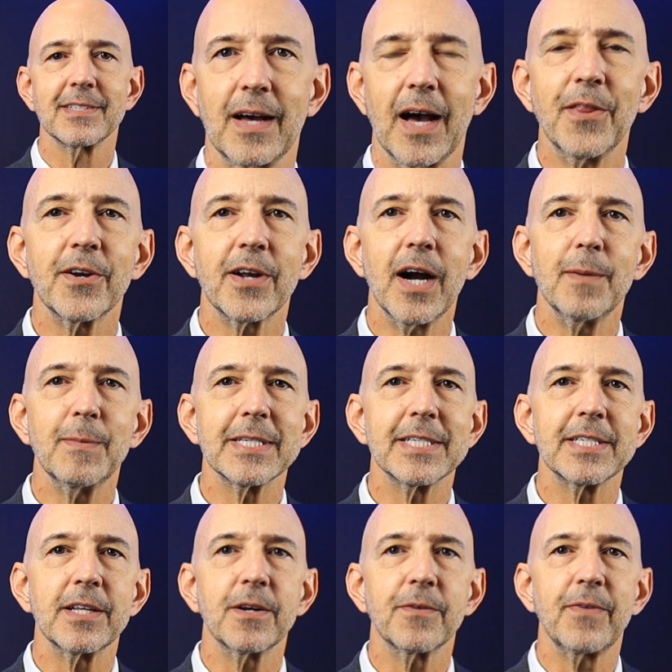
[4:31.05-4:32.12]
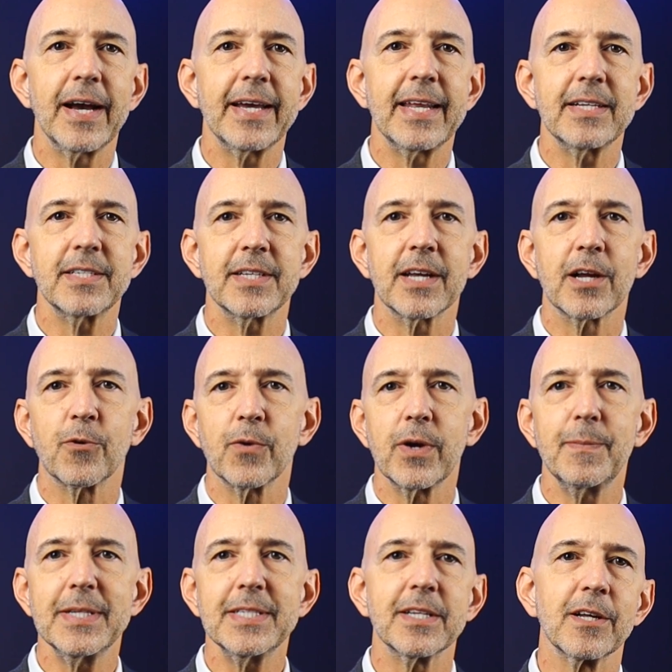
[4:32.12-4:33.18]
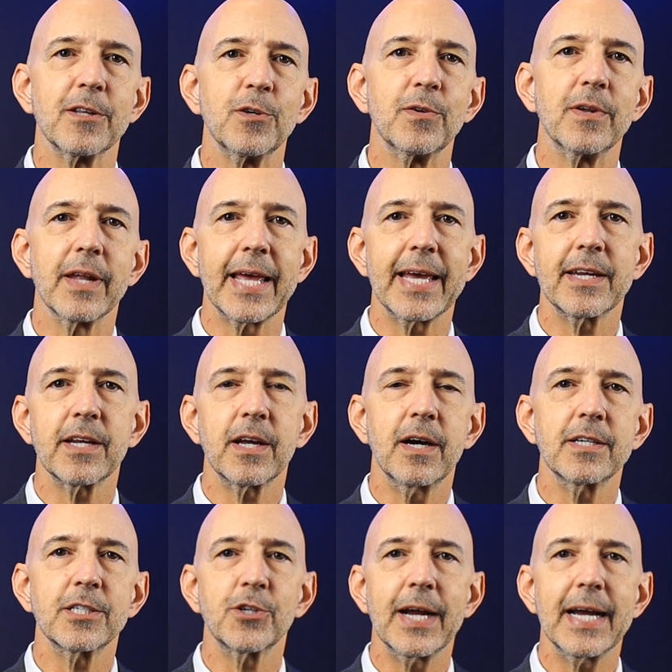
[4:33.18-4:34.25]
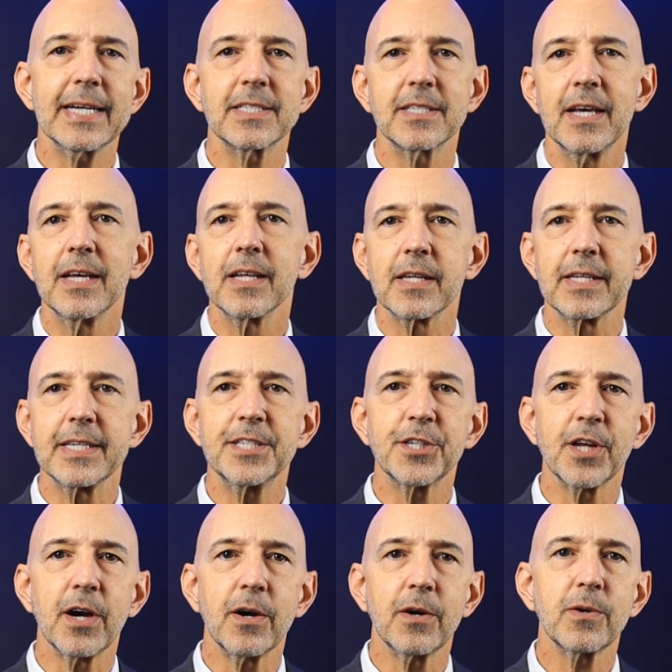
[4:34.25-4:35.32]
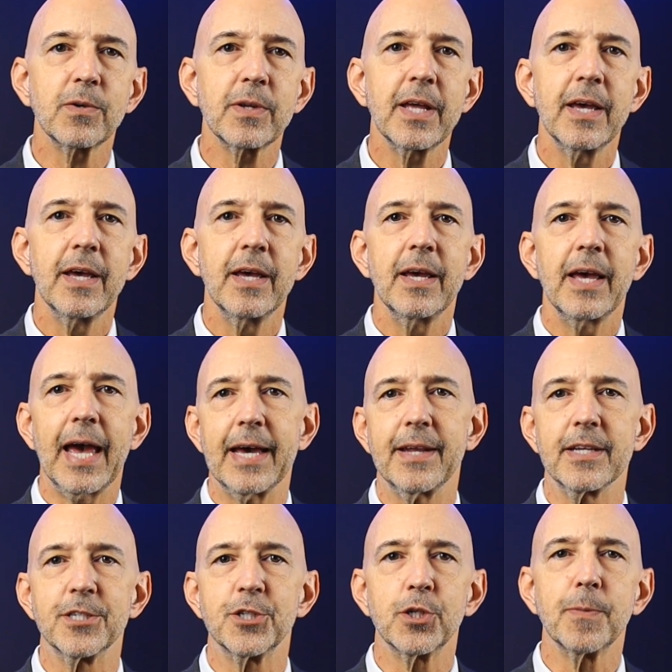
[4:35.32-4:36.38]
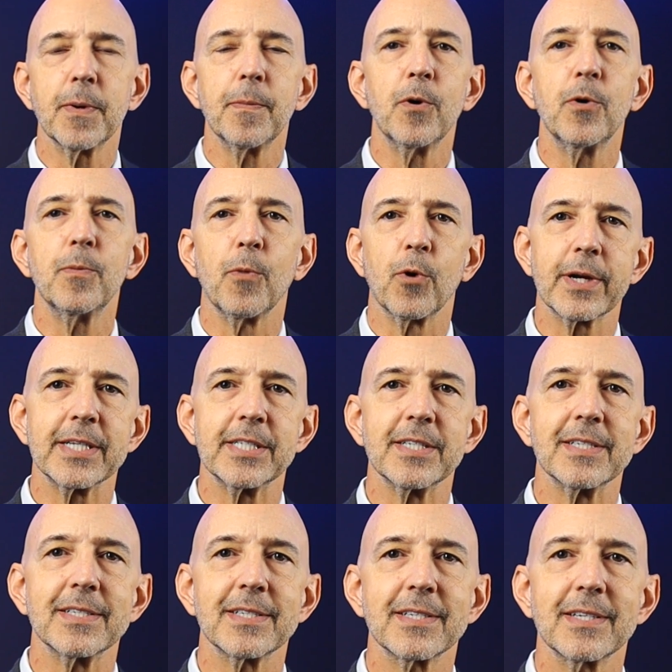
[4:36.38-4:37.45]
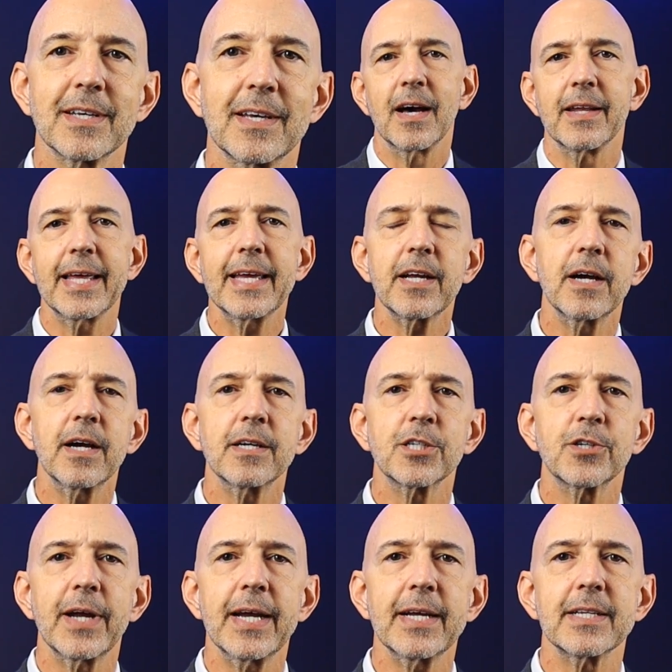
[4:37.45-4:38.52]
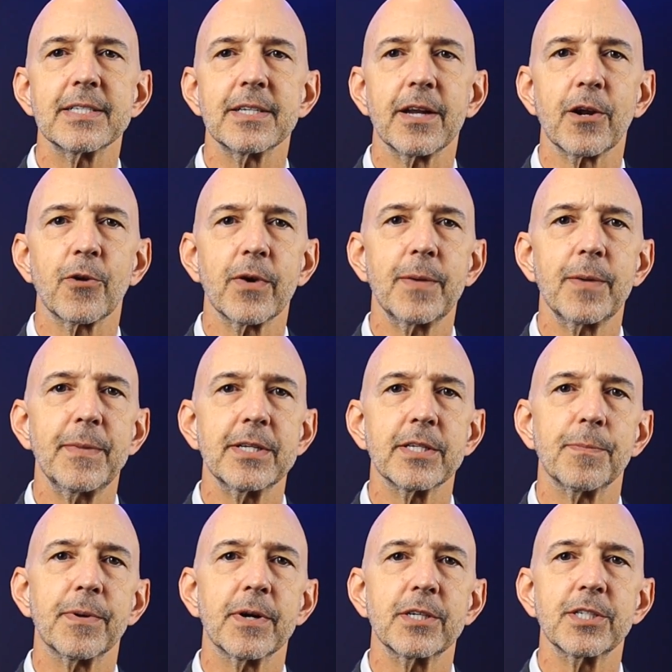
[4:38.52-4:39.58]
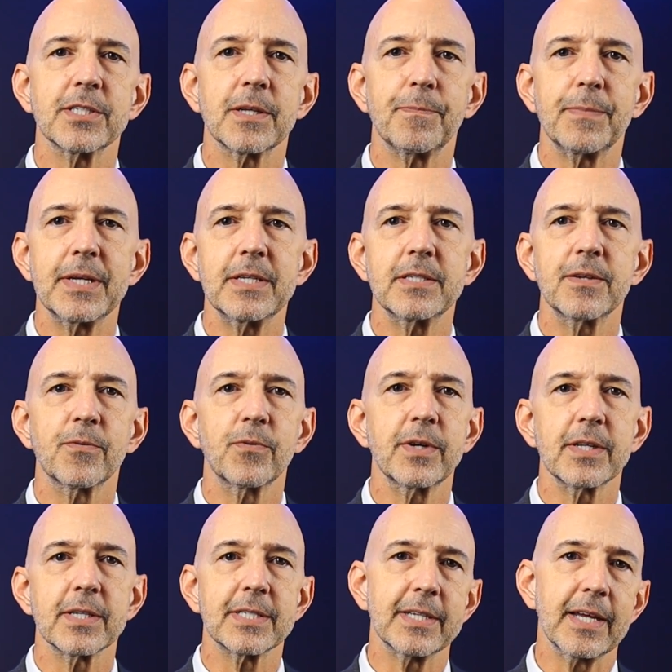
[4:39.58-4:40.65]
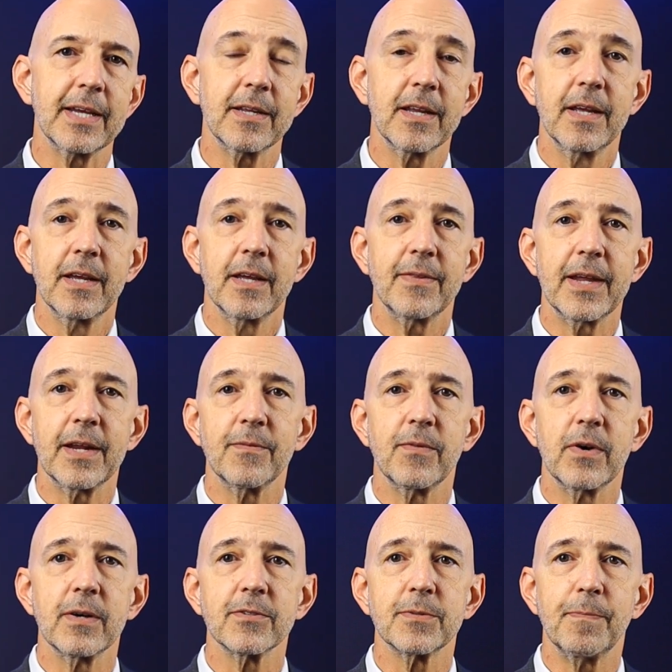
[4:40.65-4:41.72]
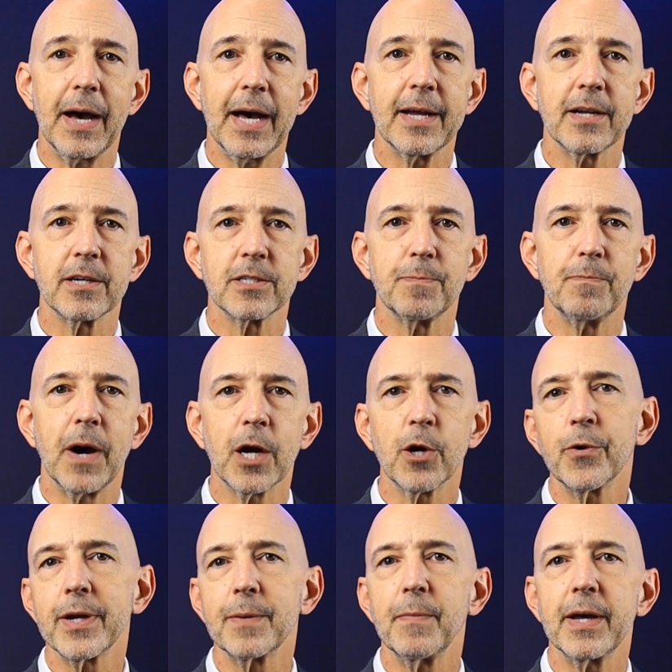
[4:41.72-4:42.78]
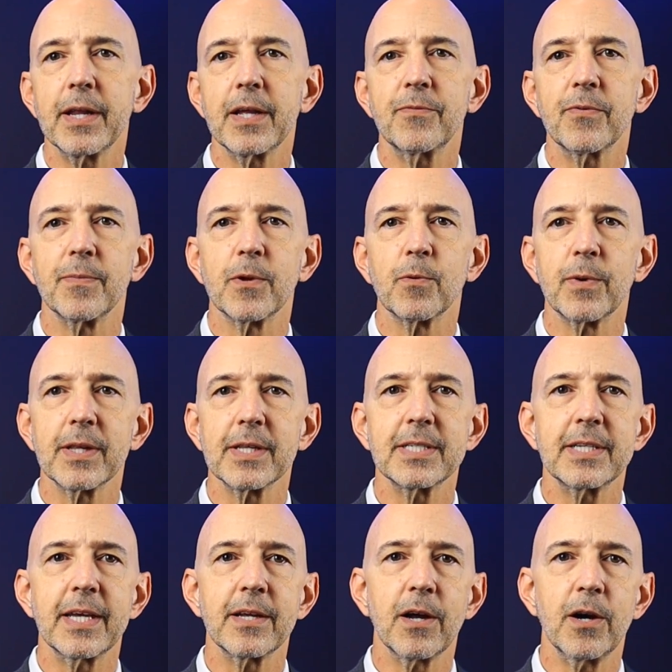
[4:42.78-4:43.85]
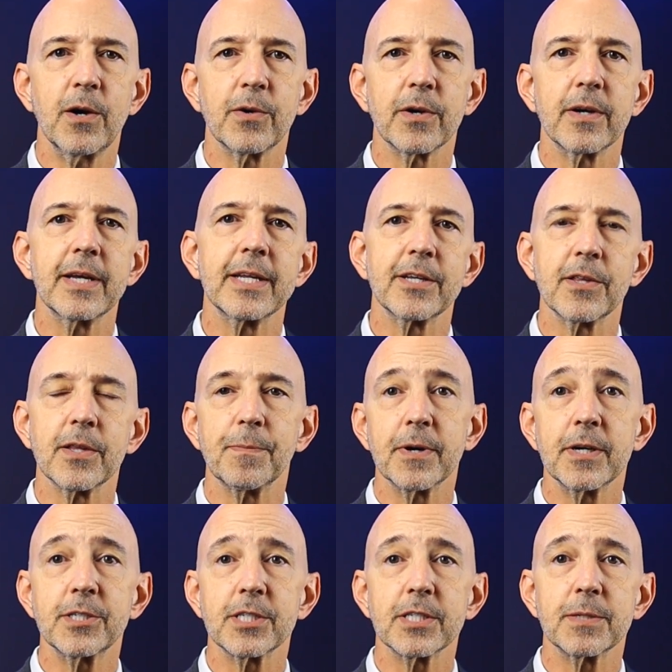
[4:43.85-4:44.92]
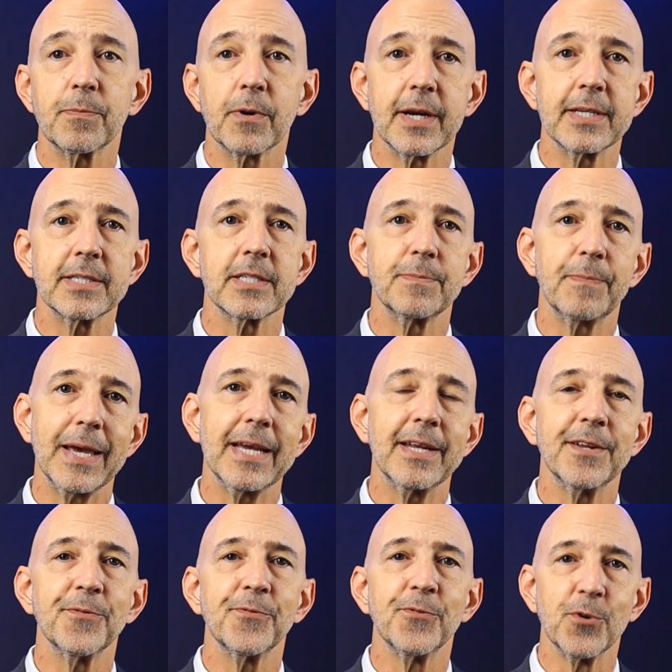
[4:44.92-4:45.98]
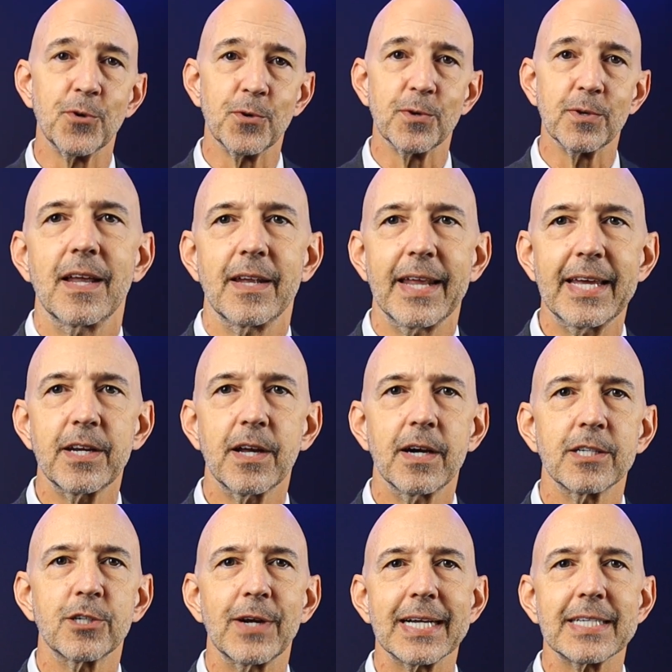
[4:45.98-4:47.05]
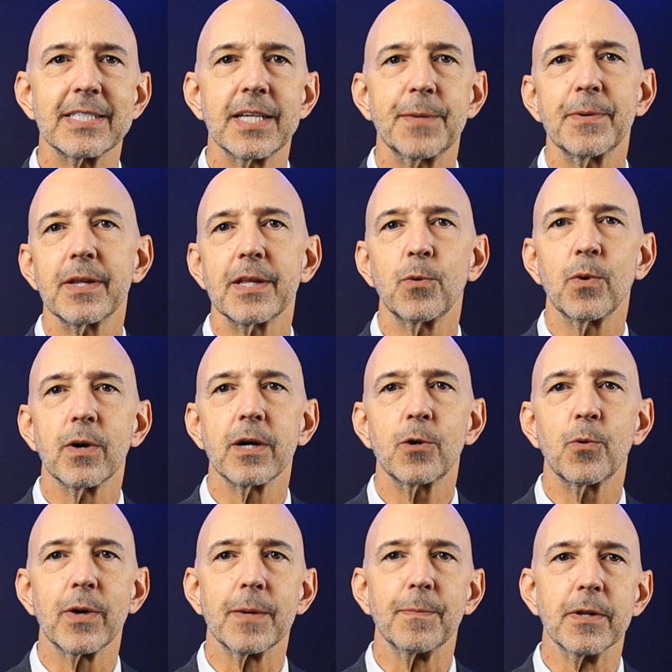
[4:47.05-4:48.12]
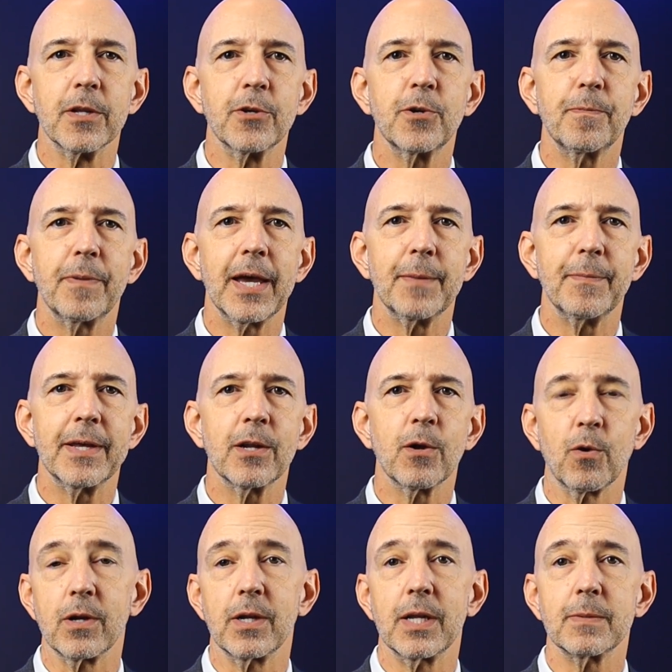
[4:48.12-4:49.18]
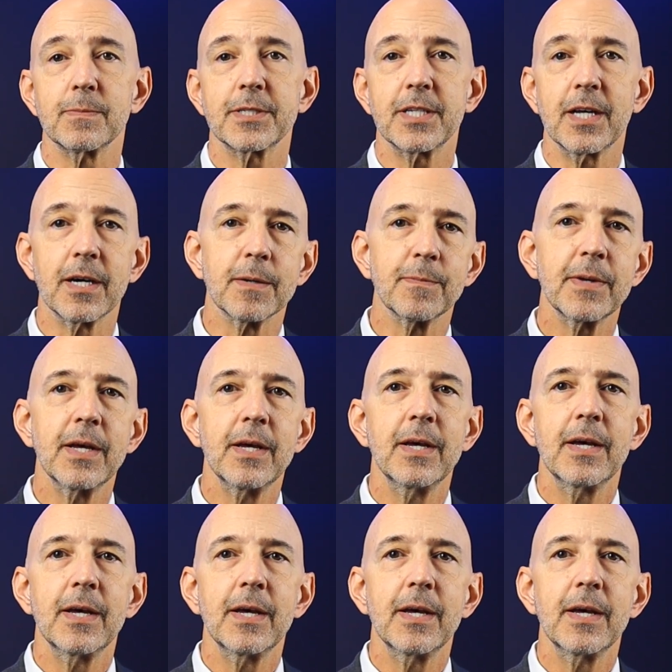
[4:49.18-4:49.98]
Other common seller financing agreements include land contracts, lease to own, and assumable mortgages. A land contract is an agreement to purchase a piece of real estate that involves buyers borrowing money from the real estate owner until the purchase price is paid in full. Land contracts typically work where a balloon payment or lump sum,